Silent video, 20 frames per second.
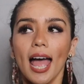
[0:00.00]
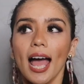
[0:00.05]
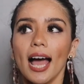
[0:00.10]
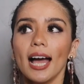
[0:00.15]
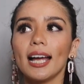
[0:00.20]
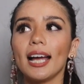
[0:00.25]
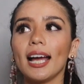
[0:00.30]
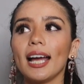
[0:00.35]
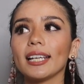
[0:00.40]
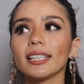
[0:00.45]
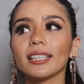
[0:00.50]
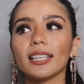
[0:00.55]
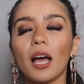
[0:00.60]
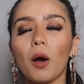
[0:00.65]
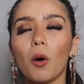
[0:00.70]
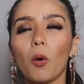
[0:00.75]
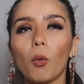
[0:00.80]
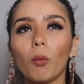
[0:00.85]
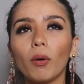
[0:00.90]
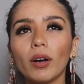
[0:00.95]
And
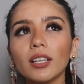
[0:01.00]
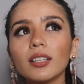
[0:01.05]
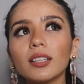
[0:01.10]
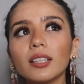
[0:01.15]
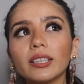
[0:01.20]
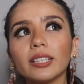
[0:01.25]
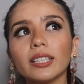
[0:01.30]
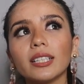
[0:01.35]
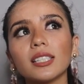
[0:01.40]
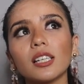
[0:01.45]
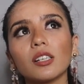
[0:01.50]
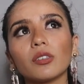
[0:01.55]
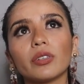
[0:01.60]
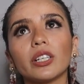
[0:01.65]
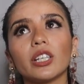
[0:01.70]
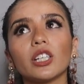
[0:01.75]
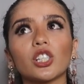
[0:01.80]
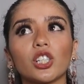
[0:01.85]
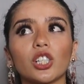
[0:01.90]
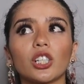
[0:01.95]
one of the things that
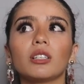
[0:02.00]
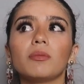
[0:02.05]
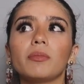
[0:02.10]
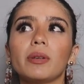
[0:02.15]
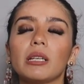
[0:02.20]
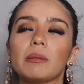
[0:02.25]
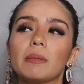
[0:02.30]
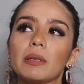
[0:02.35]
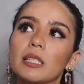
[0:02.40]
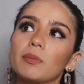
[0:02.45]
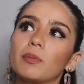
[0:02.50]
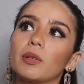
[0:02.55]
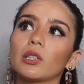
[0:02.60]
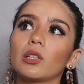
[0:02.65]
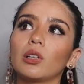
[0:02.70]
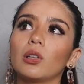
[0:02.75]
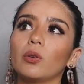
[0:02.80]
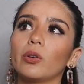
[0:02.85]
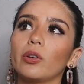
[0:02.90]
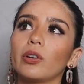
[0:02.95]
reassured me in Miss
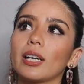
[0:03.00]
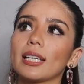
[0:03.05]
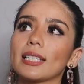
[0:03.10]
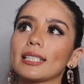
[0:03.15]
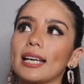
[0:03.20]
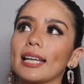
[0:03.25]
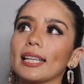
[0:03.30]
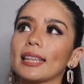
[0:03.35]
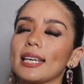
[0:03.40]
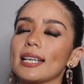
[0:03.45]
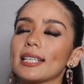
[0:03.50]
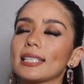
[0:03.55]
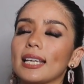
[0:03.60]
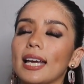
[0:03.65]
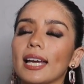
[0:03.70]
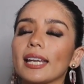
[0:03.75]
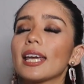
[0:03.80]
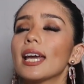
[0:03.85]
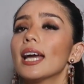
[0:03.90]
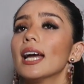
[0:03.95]
Mandaluyong is that they
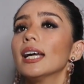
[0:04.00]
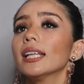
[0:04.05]
said